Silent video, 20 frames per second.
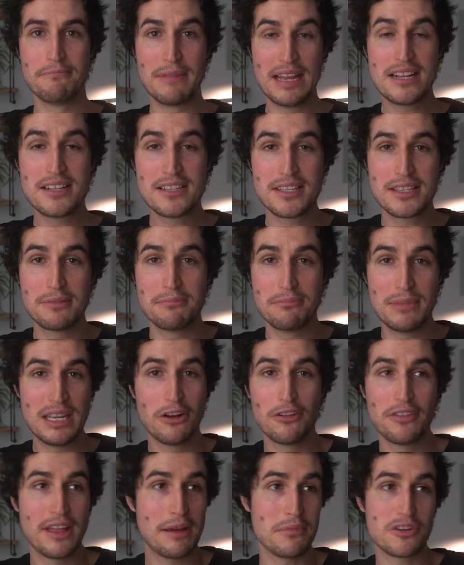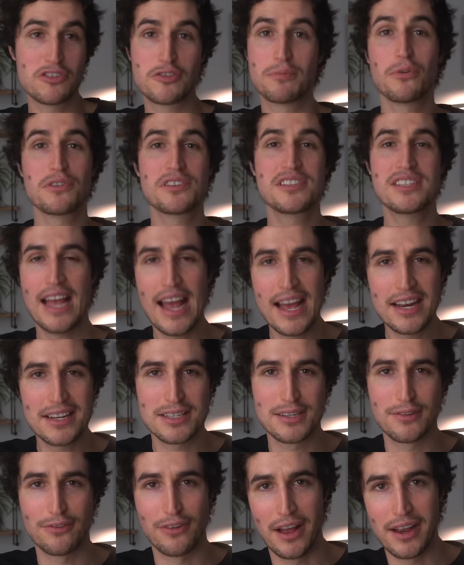makes the meal that much more
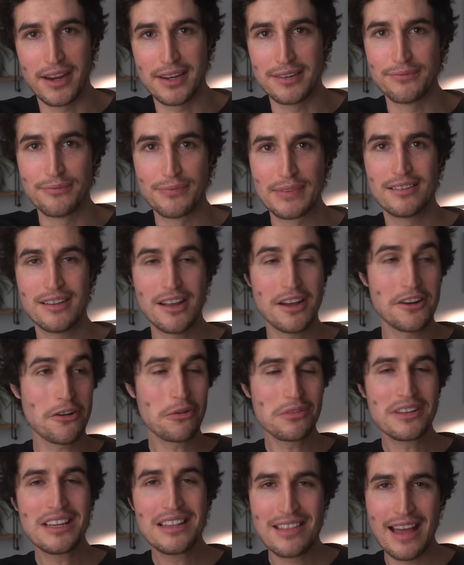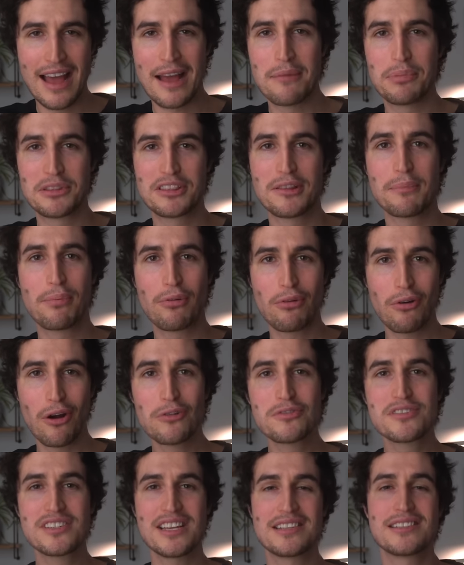satisfying. Not only that, but the
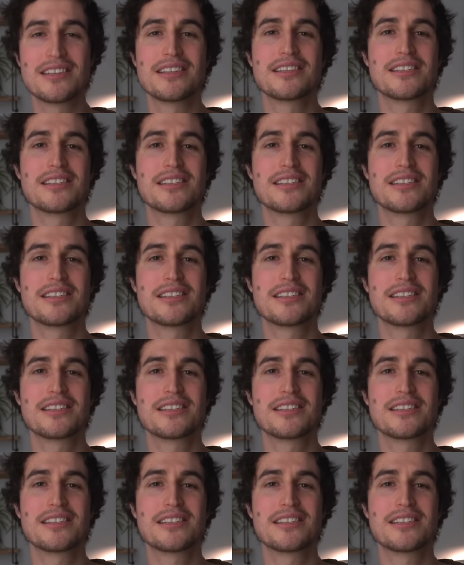process